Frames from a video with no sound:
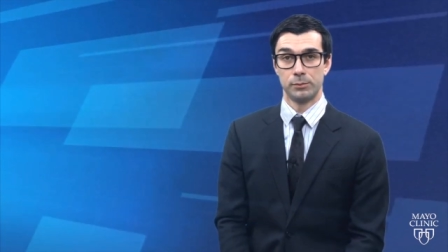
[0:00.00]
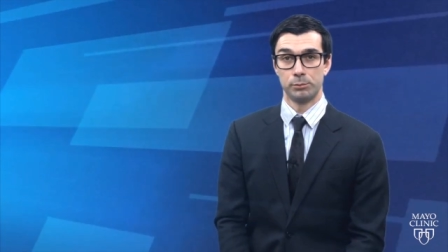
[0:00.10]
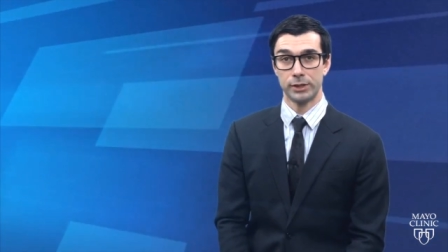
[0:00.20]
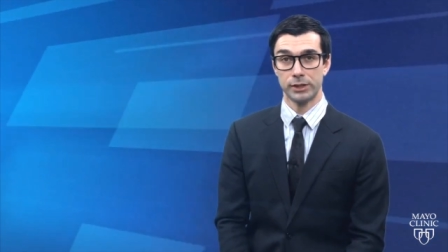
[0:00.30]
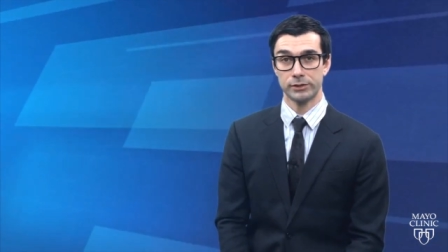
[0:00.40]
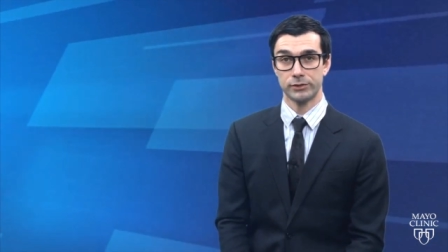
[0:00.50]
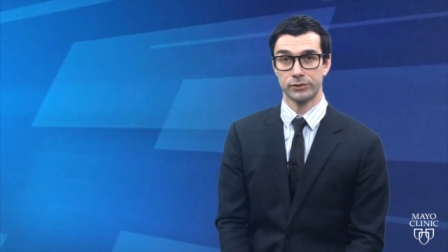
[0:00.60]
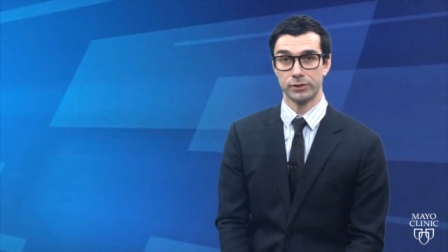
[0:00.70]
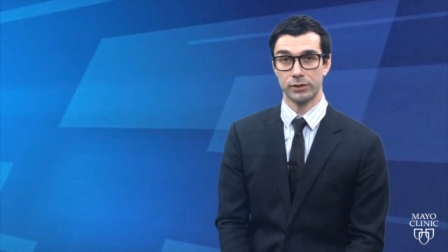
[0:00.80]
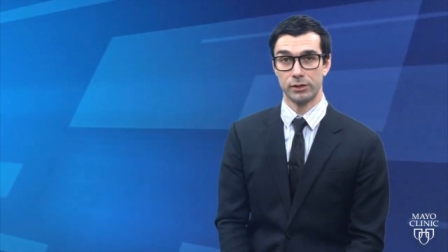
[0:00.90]
But
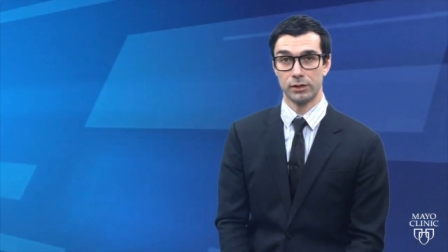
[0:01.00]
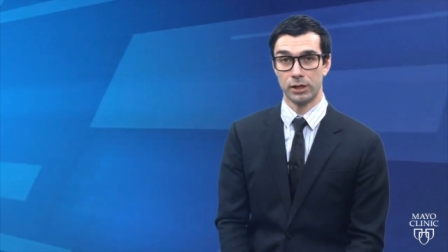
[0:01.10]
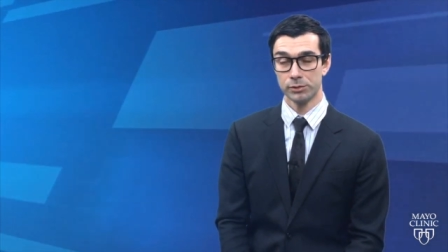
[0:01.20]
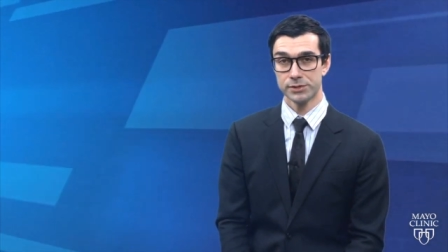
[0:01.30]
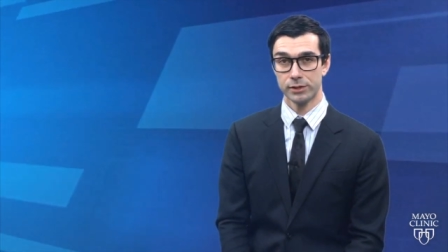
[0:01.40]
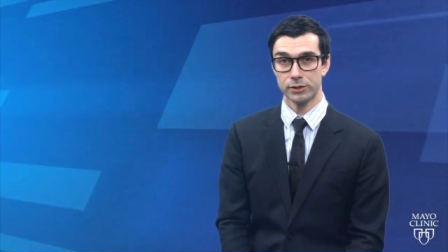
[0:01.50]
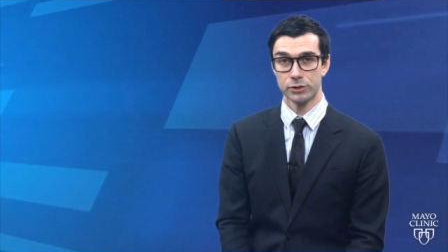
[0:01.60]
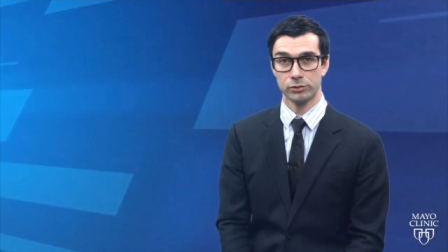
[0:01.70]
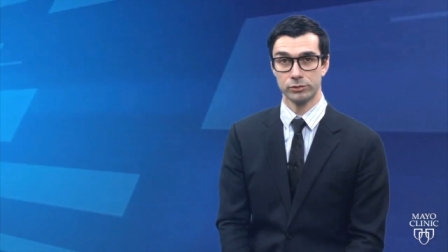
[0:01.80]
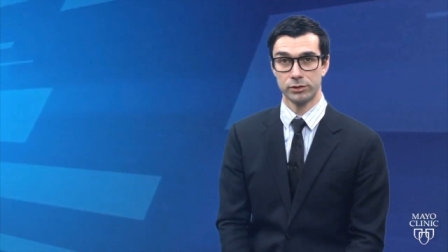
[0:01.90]
our study
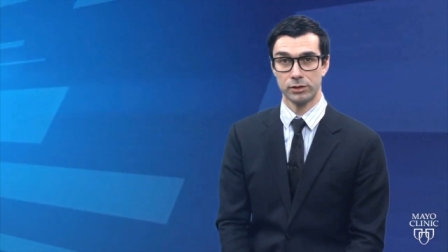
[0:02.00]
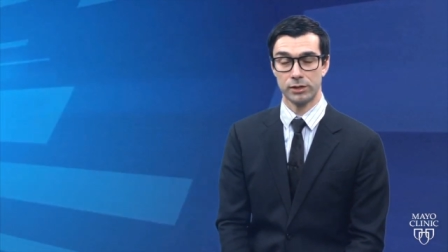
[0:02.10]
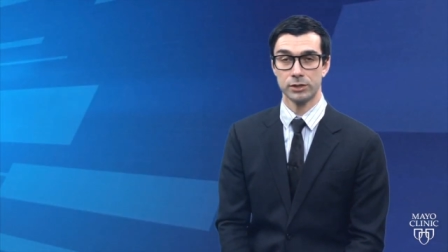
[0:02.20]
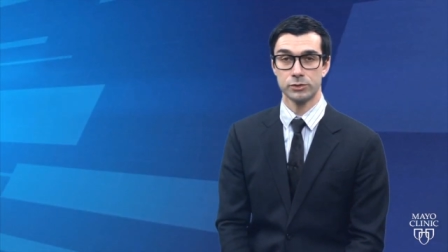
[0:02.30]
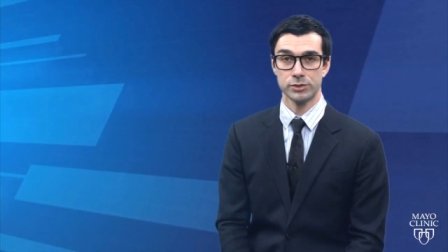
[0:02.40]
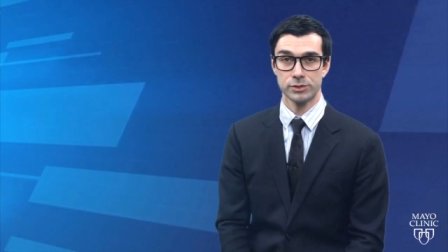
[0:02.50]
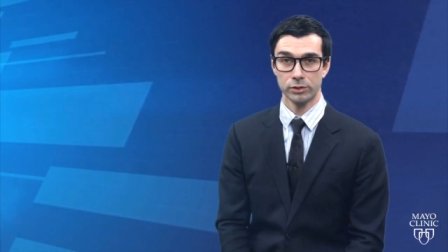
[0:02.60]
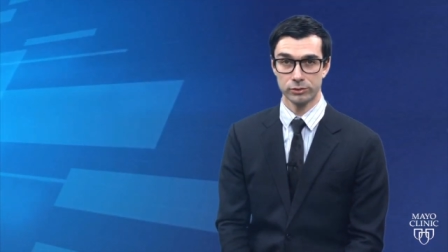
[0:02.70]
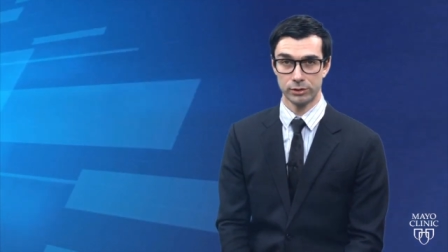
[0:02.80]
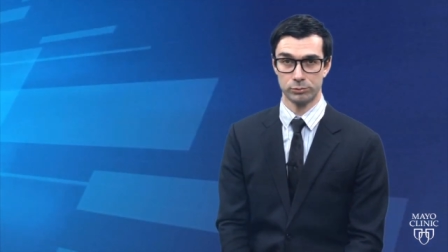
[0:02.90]
showed the artery is
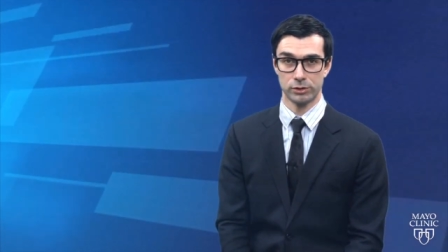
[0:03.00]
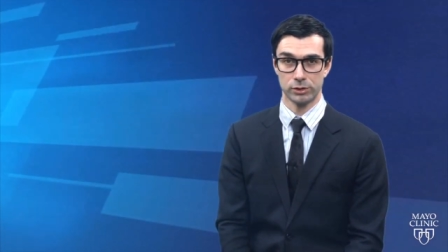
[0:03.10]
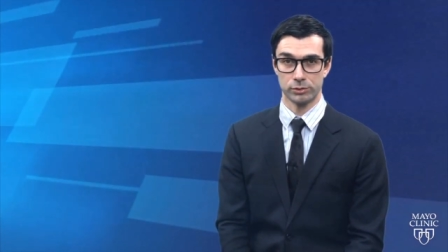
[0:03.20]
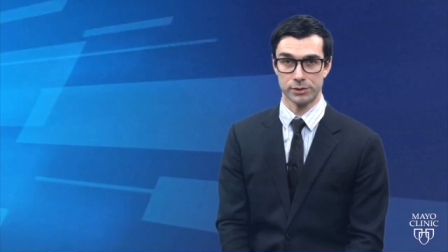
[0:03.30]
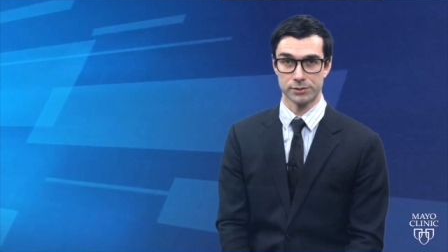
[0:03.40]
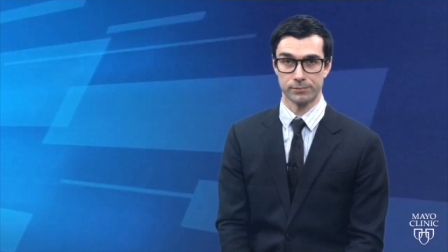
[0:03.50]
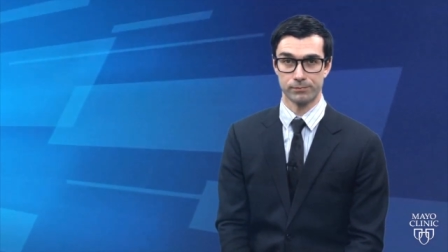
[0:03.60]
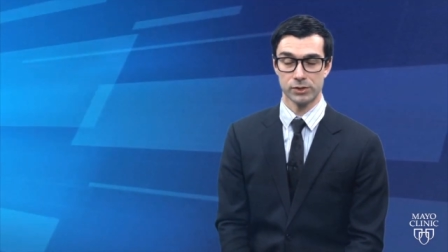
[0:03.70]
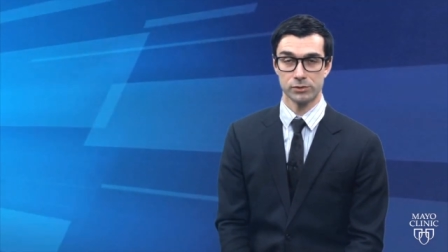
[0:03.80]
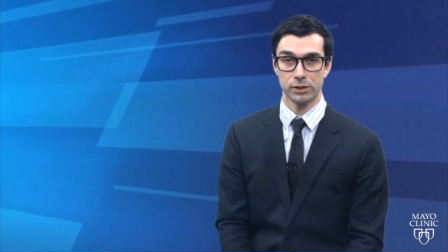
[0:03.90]
not deep to the crease.
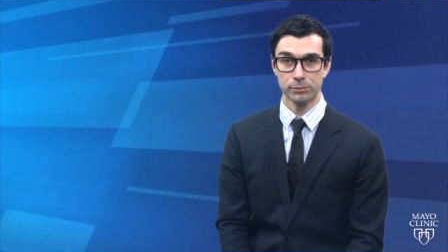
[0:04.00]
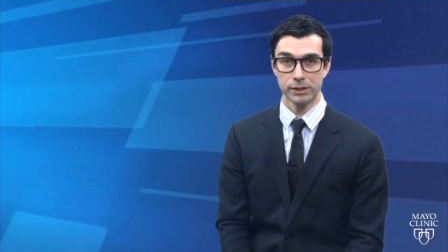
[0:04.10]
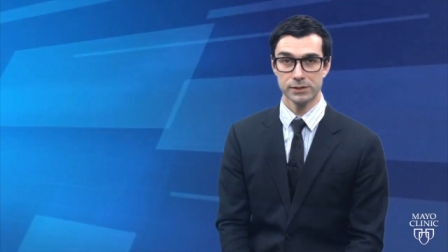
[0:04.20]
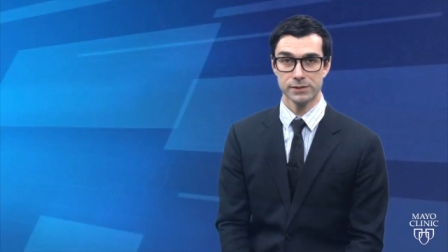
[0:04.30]
So that means